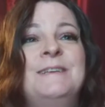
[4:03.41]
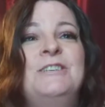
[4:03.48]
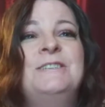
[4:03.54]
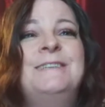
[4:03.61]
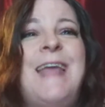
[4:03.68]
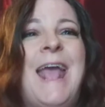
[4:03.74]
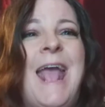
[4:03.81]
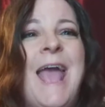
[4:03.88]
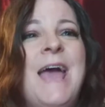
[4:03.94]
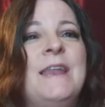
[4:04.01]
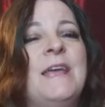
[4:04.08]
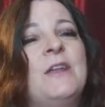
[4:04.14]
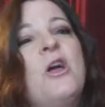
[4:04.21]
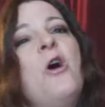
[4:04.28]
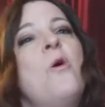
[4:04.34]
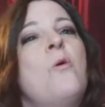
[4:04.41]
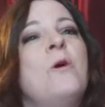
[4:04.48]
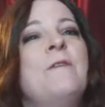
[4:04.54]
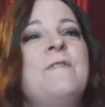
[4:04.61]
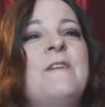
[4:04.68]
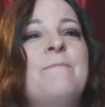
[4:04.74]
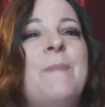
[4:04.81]
Just add it. Or
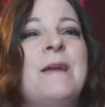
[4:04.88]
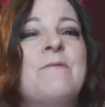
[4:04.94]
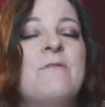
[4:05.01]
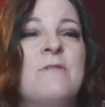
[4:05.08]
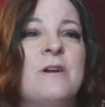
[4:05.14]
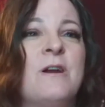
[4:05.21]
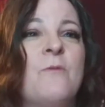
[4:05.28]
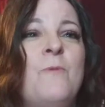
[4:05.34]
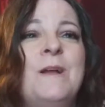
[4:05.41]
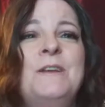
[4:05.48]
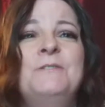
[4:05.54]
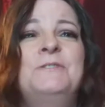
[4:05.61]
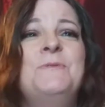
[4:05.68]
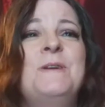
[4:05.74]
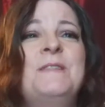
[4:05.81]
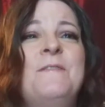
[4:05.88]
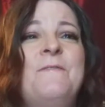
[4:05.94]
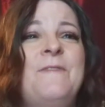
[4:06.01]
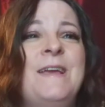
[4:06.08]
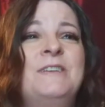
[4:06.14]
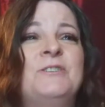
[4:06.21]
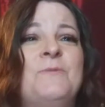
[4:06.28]
if you have microcurrent while you're doing the
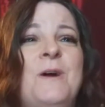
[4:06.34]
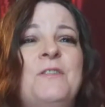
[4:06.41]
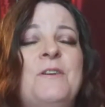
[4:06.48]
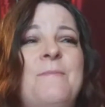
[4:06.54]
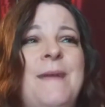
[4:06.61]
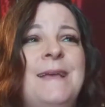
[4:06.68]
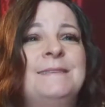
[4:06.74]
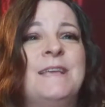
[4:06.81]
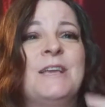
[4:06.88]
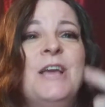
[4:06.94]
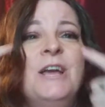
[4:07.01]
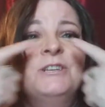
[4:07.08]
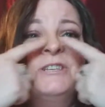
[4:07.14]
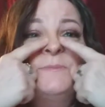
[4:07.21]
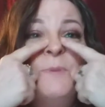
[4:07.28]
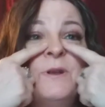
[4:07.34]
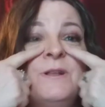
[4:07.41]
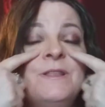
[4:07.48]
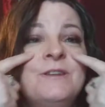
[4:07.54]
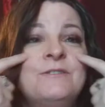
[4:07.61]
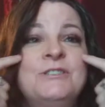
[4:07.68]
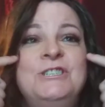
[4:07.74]
facial, while they're masking, just put a
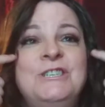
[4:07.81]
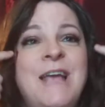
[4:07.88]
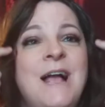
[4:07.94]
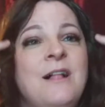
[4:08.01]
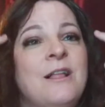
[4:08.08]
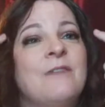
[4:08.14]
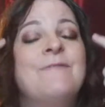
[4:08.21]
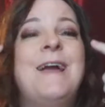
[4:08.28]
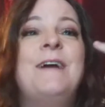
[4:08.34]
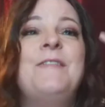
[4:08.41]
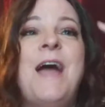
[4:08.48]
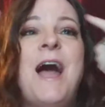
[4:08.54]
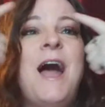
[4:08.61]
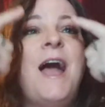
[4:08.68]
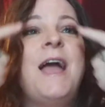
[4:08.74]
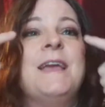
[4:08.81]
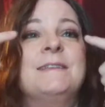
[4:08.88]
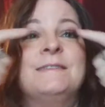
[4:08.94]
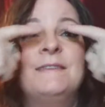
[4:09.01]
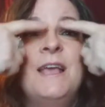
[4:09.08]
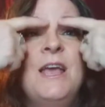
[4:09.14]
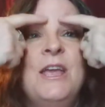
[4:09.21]
little gel around the
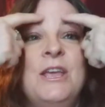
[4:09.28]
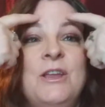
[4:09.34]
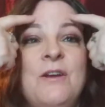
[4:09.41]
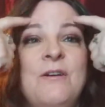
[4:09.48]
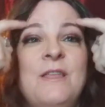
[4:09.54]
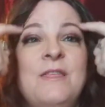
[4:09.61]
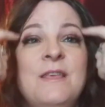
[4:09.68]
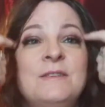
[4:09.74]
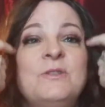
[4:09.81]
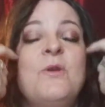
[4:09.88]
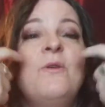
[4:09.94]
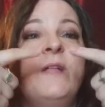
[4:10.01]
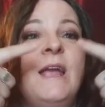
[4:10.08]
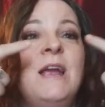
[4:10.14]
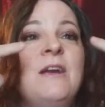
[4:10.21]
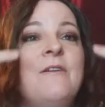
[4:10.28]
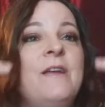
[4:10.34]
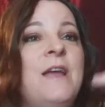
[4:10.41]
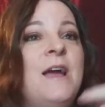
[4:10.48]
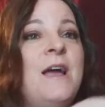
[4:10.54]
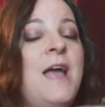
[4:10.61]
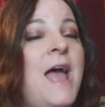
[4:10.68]
eyes, in this whole
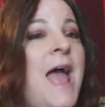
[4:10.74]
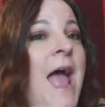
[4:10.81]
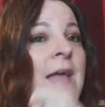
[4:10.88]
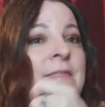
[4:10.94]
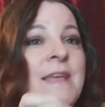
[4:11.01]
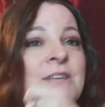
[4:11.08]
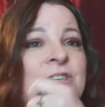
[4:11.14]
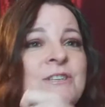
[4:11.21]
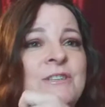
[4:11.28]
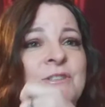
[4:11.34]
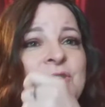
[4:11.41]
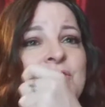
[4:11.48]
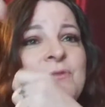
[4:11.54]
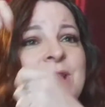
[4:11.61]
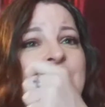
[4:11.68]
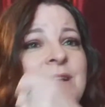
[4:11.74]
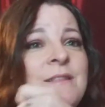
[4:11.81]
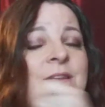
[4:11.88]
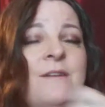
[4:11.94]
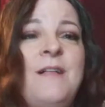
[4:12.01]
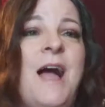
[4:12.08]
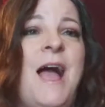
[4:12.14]
area, and then just do like a
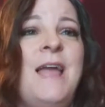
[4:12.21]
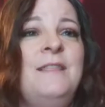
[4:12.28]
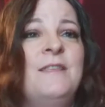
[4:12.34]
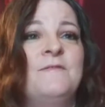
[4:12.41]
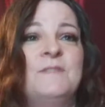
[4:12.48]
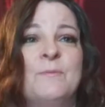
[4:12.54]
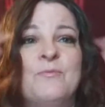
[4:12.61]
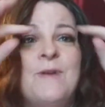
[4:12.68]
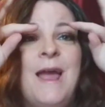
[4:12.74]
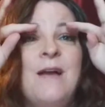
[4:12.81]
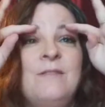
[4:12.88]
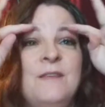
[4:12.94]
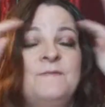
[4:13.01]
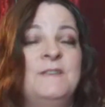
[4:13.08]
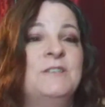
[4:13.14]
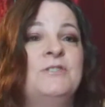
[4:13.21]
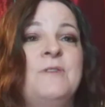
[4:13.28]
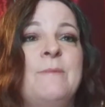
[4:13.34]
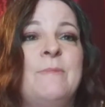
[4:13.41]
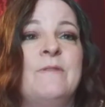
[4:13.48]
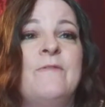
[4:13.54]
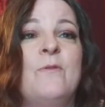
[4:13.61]
little eye lift, a brow lifting
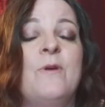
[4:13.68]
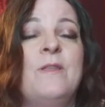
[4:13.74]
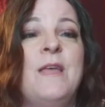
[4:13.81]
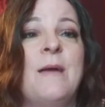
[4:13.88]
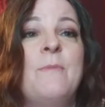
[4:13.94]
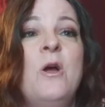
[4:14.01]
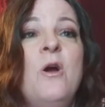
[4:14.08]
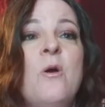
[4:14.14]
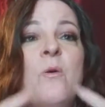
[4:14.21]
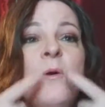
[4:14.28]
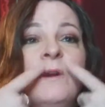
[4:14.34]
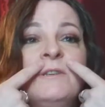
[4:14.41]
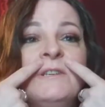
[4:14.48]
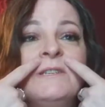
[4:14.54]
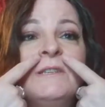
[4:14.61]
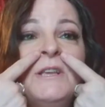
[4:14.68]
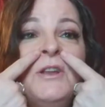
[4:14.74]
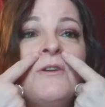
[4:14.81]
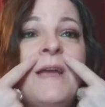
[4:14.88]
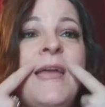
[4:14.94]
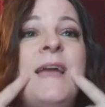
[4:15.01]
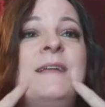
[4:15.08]
treatment for them. Or just,
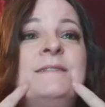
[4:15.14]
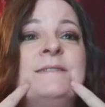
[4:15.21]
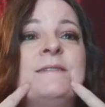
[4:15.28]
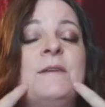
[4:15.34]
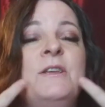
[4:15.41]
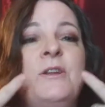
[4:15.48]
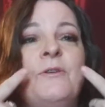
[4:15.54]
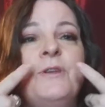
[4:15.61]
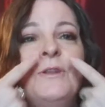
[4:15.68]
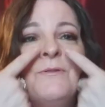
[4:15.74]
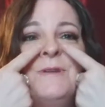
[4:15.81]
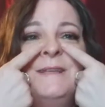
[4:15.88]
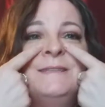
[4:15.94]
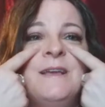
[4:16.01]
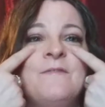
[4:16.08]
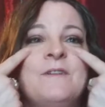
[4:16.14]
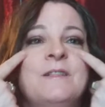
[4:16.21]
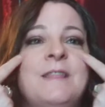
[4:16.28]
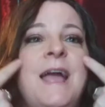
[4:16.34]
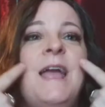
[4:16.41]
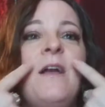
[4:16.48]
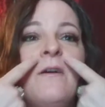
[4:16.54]
add, you don't need to have
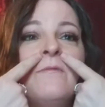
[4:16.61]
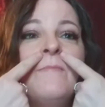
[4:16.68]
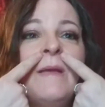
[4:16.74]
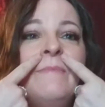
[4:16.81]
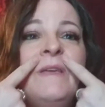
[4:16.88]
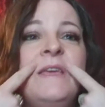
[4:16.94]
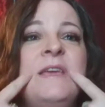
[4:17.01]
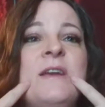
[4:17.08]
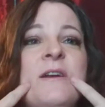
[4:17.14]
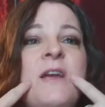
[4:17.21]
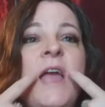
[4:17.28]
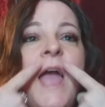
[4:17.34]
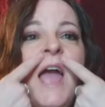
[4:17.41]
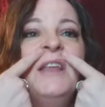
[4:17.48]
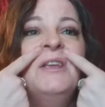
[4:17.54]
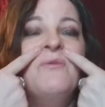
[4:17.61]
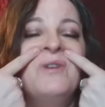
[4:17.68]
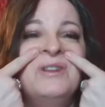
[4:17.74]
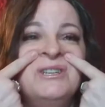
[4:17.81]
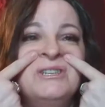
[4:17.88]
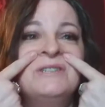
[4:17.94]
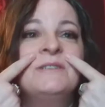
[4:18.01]
clay maybe here, and you want
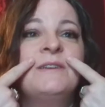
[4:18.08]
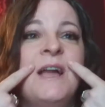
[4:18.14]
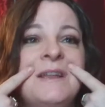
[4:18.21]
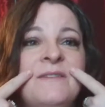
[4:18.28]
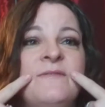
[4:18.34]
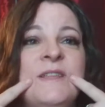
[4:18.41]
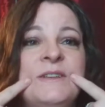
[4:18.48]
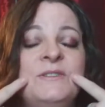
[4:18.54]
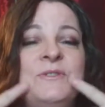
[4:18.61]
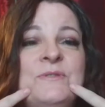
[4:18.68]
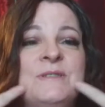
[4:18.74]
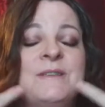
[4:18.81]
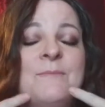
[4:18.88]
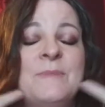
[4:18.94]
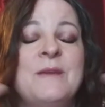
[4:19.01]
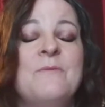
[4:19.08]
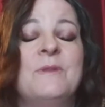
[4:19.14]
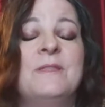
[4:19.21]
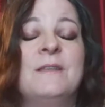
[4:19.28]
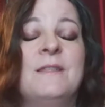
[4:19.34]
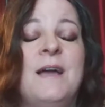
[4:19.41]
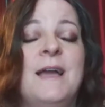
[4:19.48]
to just kind of like do something with
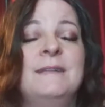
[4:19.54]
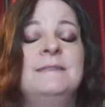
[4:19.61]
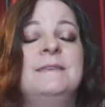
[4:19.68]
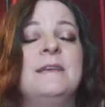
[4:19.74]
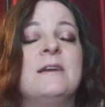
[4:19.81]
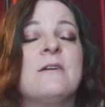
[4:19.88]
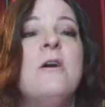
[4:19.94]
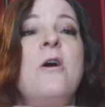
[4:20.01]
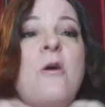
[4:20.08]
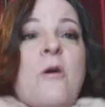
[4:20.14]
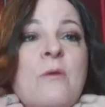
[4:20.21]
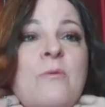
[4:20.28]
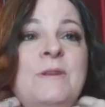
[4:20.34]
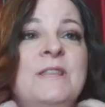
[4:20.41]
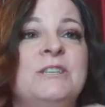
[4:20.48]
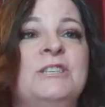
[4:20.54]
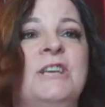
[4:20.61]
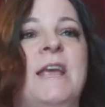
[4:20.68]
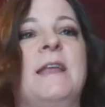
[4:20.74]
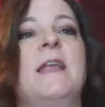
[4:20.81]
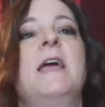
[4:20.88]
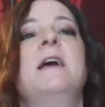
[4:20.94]
the lines here or with the
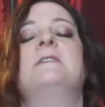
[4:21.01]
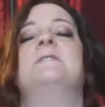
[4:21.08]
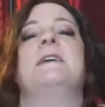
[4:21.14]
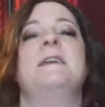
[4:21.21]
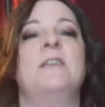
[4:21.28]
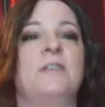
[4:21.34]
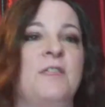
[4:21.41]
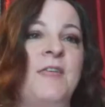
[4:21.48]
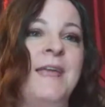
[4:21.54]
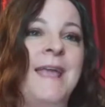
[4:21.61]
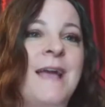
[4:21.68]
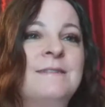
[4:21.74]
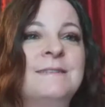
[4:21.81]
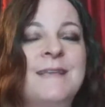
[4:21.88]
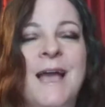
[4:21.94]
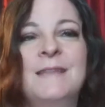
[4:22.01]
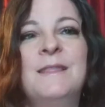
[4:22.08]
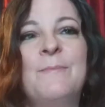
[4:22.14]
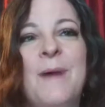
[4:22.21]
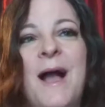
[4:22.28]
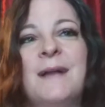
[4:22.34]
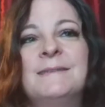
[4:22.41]
chin. So like think outside the
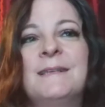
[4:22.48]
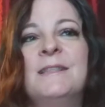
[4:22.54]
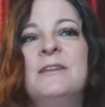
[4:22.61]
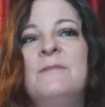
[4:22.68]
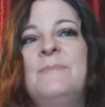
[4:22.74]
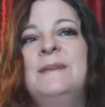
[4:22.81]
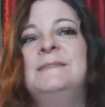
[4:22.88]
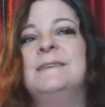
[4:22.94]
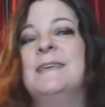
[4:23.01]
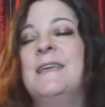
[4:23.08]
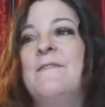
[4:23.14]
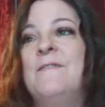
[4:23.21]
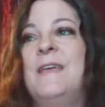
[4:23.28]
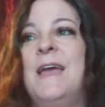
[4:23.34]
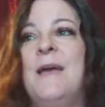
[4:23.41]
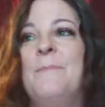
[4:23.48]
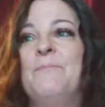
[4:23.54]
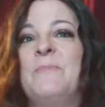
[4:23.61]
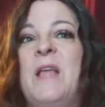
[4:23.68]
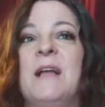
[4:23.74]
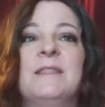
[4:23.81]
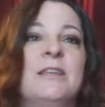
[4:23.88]
box a little bit to give
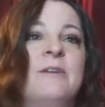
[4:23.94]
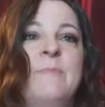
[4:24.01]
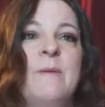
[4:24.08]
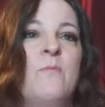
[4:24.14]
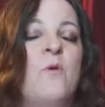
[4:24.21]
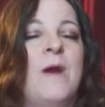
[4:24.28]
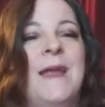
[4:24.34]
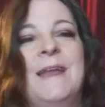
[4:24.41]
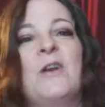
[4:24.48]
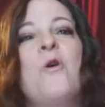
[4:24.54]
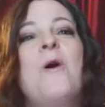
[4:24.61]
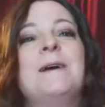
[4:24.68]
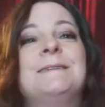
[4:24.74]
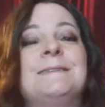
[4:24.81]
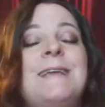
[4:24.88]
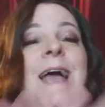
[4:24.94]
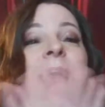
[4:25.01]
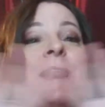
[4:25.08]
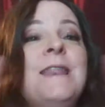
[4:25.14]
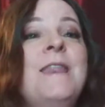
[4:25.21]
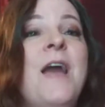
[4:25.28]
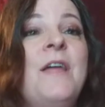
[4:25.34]
them a little bit more. And it costs
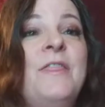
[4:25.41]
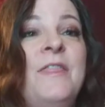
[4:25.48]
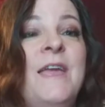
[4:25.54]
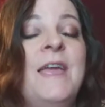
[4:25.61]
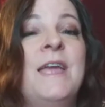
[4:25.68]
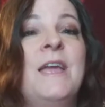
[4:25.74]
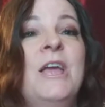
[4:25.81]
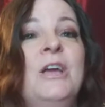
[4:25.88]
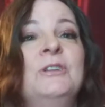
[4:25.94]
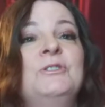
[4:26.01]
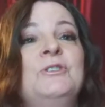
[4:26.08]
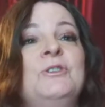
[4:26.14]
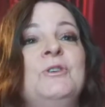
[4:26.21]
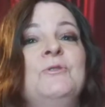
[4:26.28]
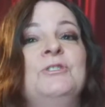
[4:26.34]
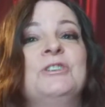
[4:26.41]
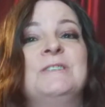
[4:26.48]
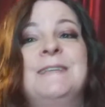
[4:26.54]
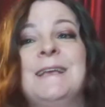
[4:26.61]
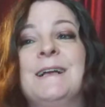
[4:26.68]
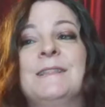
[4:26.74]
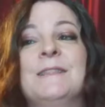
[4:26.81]
nothing to just
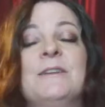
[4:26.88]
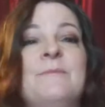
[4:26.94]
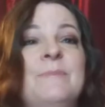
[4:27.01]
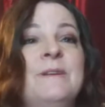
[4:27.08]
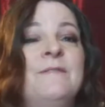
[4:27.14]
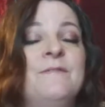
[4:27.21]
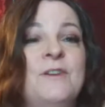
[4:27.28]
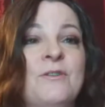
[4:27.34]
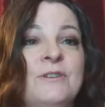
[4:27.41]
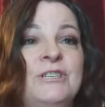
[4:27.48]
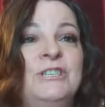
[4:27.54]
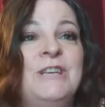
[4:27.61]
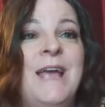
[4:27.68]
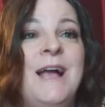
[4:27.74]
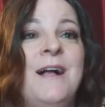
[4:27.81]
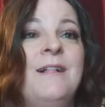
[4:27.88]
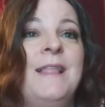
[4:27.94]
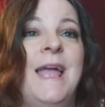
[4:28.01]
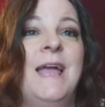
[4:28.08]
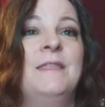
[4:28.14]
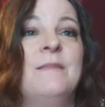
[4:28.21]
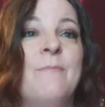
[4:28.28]
take a little bit of your gel
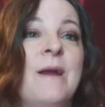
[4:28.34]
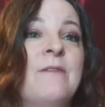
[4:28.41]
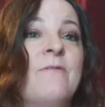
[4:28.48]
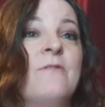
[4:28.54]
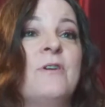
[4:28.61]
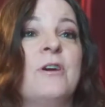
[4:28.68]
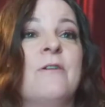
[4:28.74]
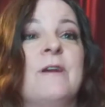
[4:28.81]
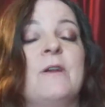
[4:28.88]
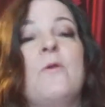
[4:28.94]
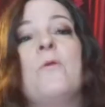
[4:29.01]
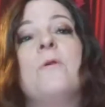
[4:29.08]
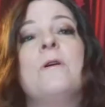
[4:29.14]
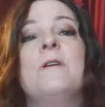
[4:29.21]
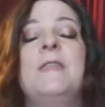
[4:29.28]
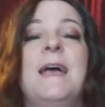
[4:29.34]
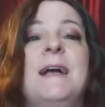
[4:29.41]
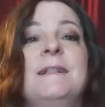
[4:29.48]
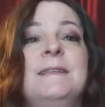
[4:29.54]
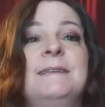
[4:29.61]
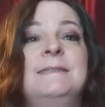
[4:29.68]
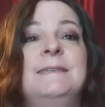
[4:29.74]
and the microcurrent or the
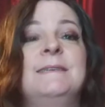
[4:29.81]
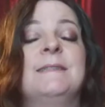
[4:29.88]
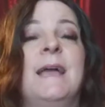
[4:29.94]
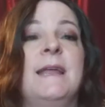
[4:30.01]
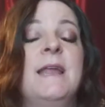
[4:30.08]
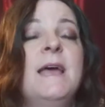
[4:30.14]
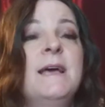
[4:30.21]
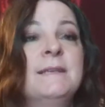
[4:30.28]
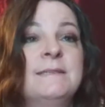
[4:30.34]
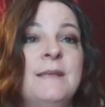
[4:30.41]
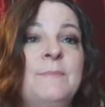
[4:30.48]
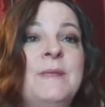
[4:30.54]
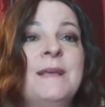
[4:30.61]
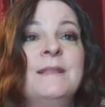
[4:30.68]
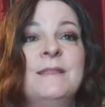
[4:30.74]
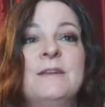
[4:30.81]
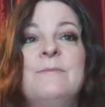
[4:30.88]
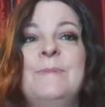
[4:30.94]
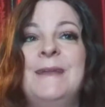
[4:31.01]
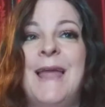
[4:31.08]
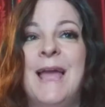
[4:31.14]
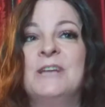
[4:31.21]
LED light. Something a little
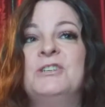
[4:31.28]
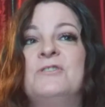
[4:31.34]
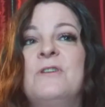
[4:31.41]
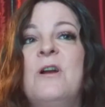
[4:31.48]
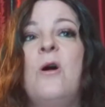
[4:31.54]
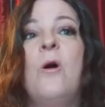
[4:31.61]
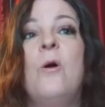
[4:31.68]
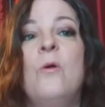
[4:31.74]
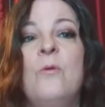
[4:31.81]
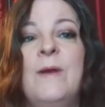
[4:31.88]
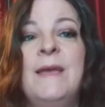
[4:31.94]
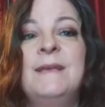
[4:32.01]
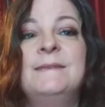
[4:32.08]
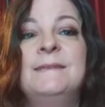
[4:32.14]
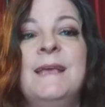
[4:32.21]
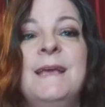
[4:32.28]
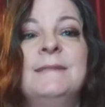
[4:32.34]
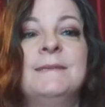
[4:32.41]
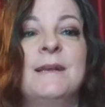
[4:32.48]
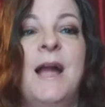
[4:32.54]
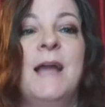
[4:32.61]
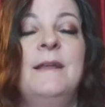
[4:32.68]
bit extra always
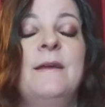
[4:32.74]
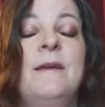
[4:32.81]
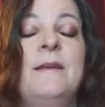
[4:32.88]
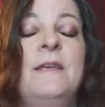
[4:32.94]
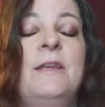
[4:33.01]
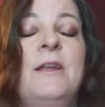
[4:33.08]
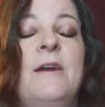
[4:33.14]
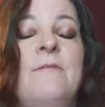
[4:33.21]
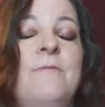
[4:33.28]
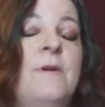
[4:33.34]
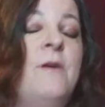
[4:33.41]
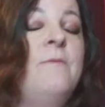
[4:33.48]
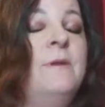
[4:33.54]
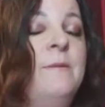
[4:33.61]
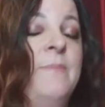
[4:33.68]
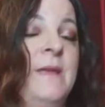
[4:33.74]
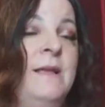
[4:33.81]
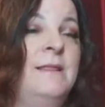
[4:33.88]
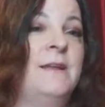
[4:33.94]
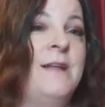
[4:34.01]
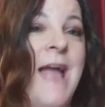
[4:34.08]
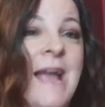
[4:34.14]
to kind of, we all want to be a
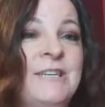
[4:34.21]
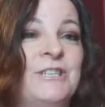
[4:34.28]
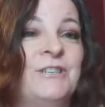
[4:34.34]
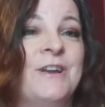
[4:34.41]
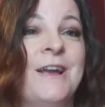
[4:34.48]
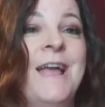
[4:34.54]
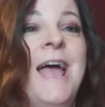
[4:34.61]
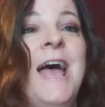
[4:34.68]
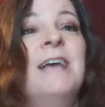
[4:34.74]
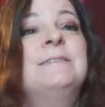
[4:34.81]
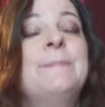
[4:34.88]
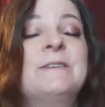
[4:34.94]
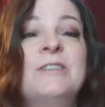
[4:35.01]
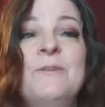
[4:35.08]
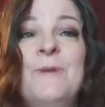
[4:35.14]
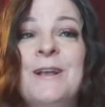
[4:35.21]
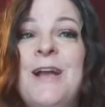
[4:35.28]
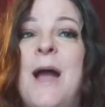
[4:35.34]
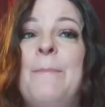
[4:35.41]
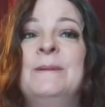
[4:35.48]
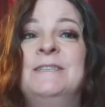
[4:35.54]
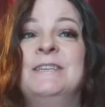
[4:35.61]
little extra, especially when
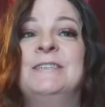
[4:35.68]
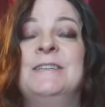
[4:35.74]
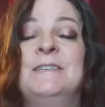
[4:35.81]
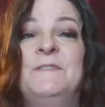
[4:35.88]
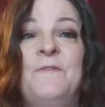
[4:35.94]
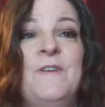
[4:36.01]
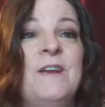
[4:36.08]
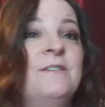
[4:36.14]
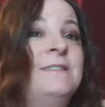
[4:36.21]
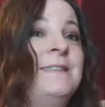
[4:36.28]
competition is fierce.